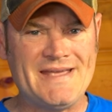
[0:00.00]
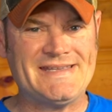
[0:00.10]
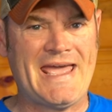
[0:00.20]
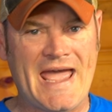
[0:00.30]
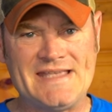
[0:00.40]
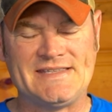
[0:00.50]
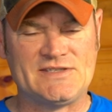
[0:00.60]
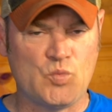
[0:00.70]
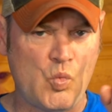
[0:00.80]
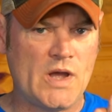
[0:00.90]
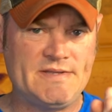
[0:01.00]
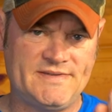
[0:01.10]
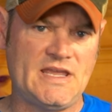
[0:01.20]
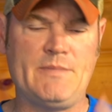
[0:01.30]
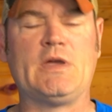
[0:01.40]
it has this one
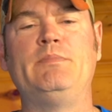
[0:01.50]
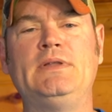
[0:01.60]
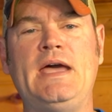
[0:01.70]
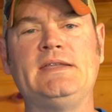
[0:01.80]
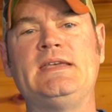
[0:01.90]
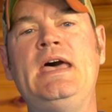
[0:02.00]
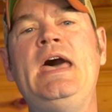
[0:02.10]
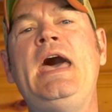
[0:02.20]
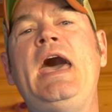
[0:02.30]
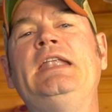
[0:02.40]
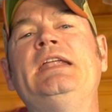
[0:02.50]
same complaint, and it